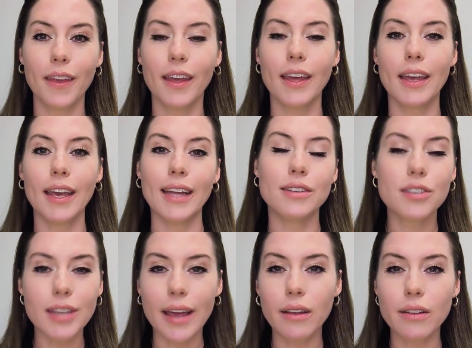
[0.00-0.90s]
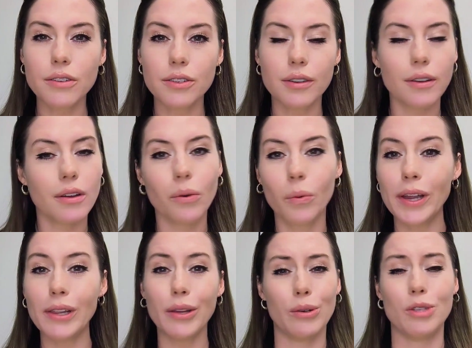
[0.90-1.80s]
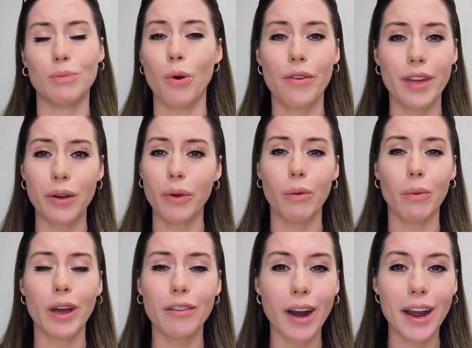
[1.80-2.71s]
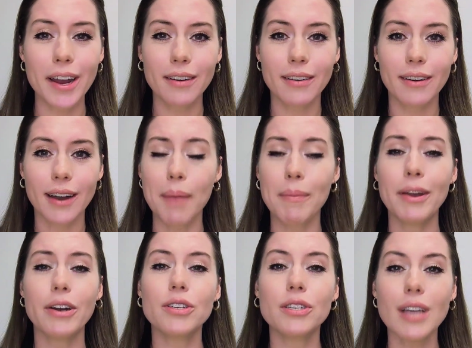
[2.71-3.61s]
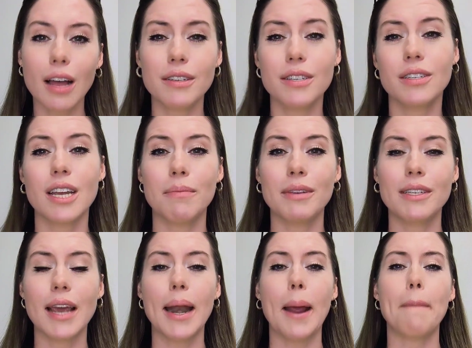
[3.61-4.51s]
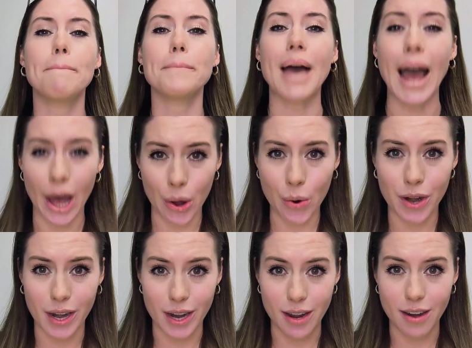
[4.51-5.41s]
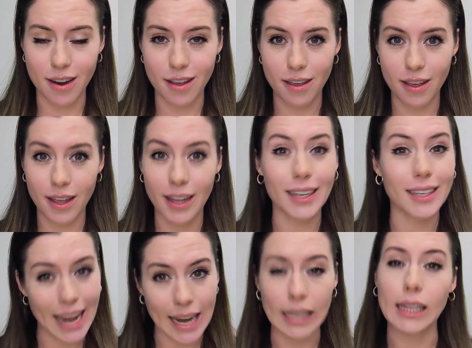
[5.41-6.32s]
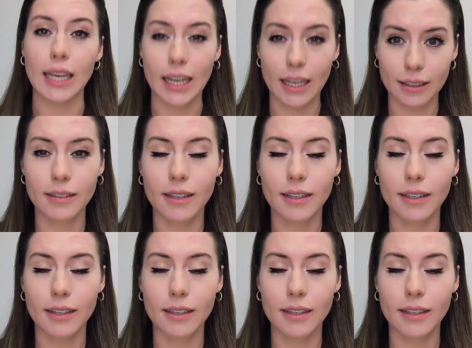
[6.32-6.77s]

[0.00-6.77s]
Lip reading: In sales, we lose more than we win, right? I mean, our self-esteem is getting pounded daily.